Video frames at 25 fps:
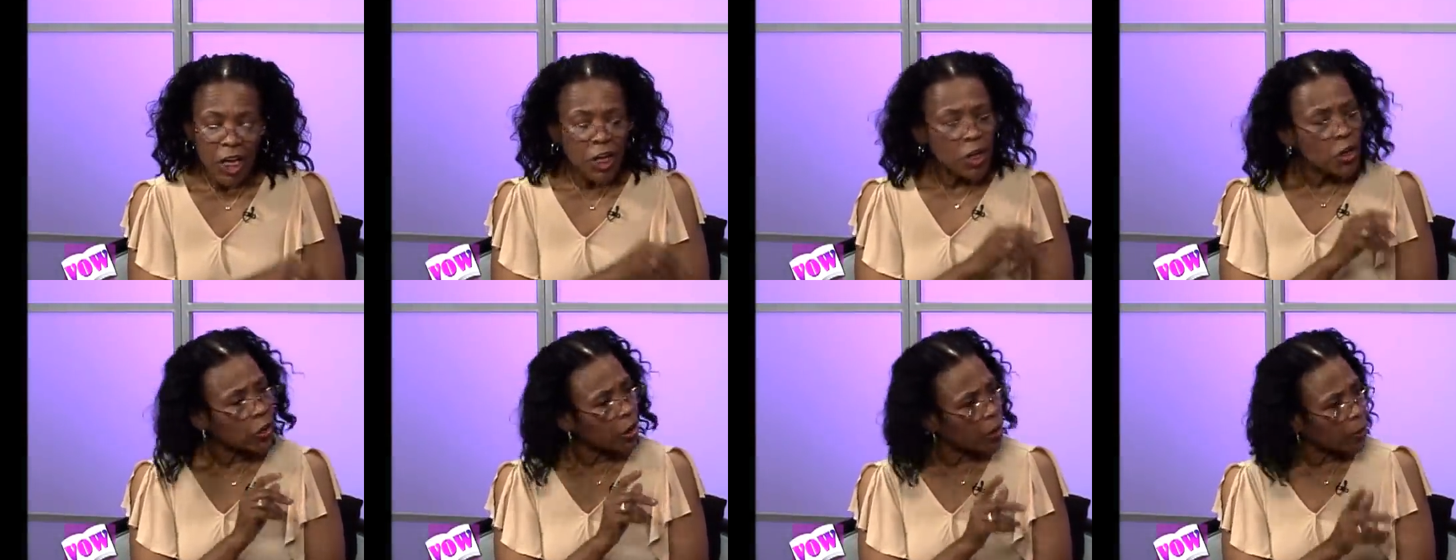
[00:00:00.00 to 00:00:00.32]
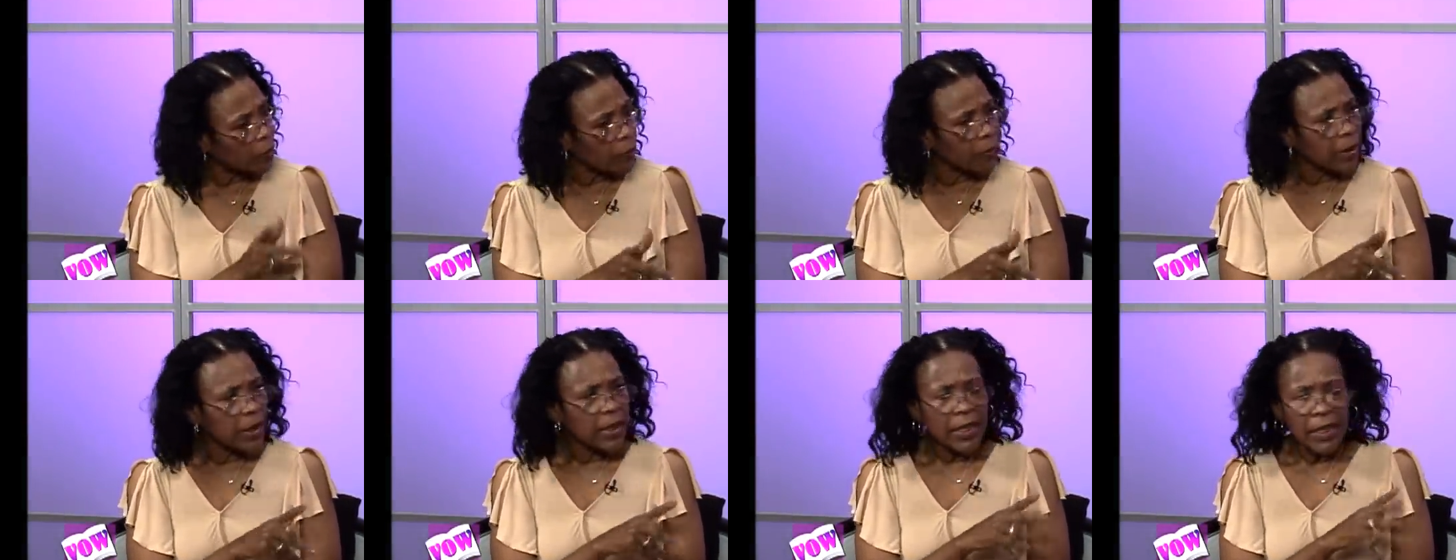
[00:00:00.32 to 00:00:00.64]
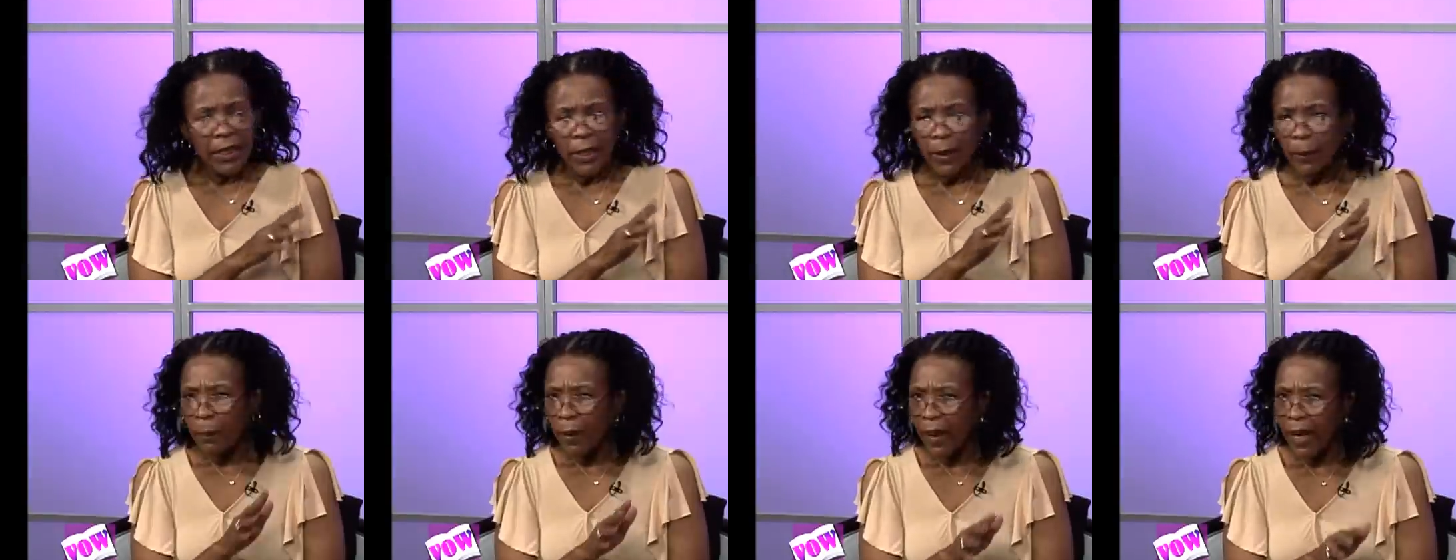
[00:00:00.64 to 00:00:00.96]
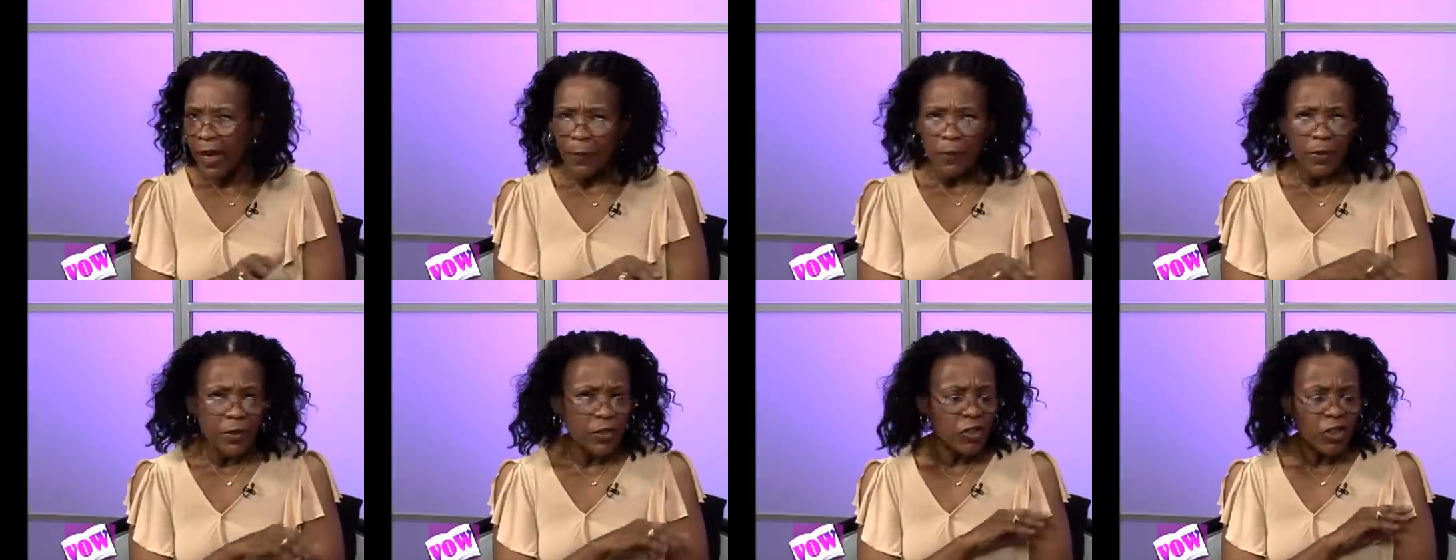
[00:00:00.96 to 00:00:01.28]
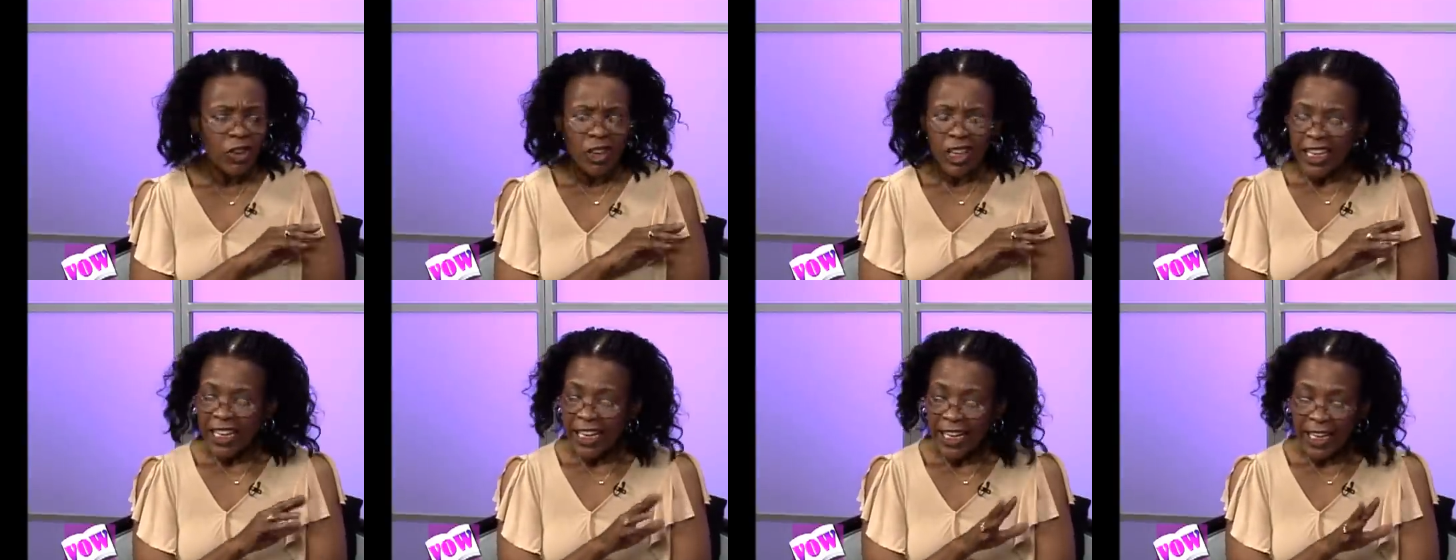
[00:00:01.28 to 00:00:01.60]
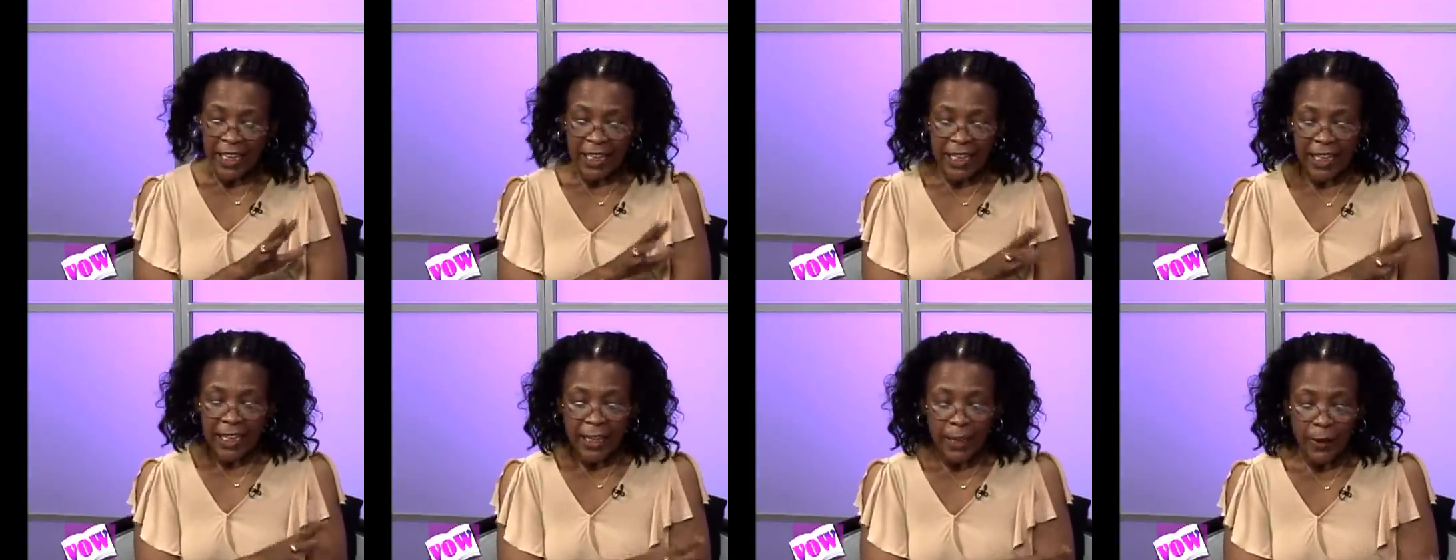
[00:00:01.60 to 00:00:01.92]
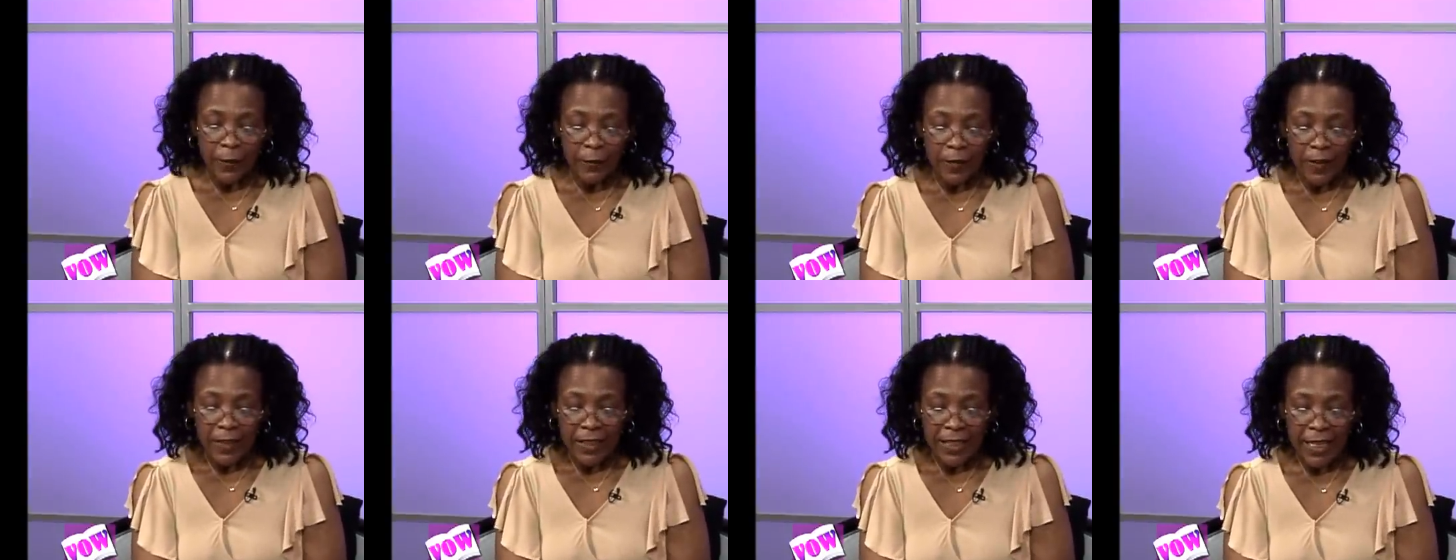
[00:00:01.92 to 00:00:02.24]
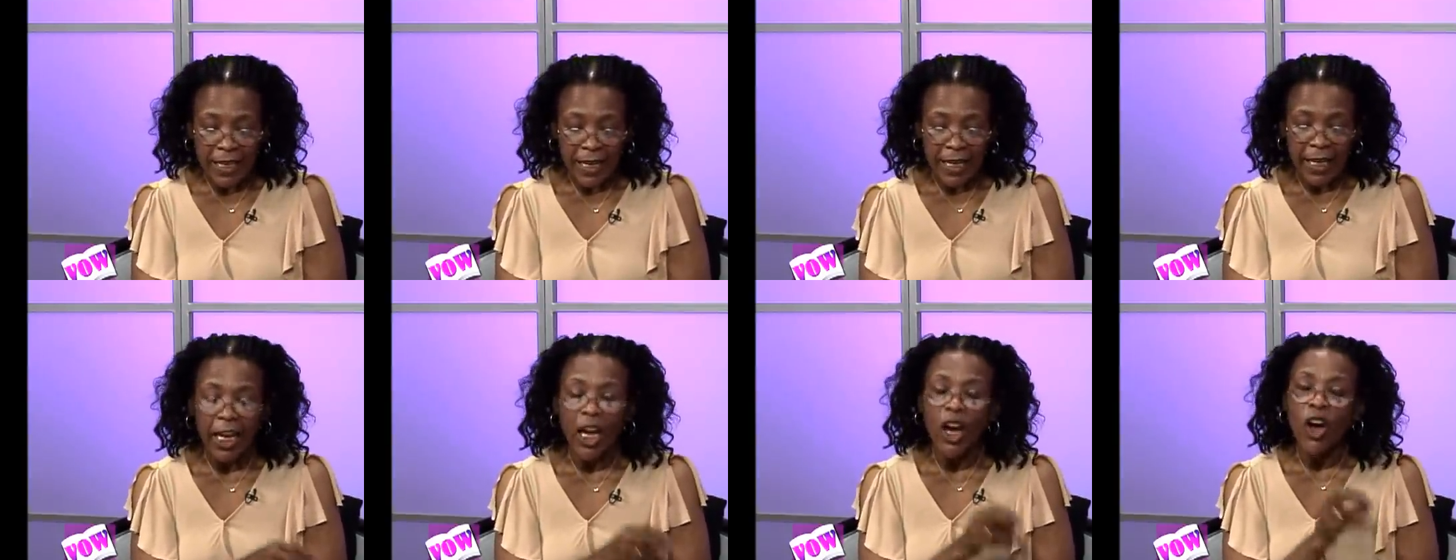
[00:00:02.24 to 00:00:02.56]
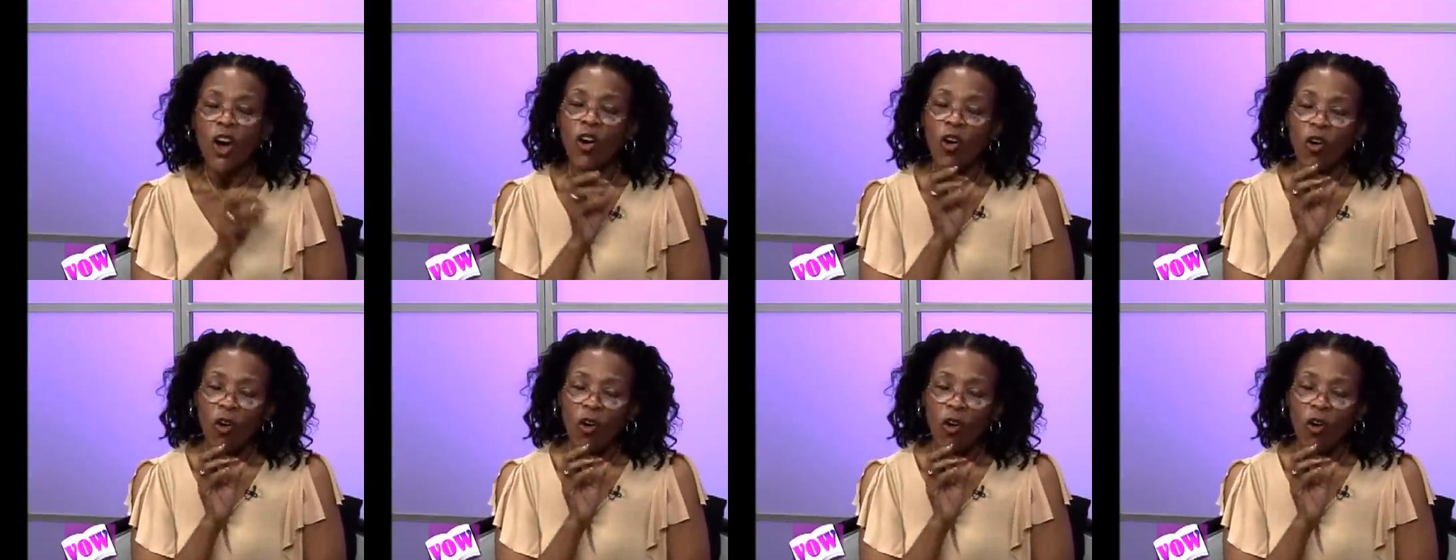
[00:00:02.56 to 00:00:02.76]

You can read in the papers on any given day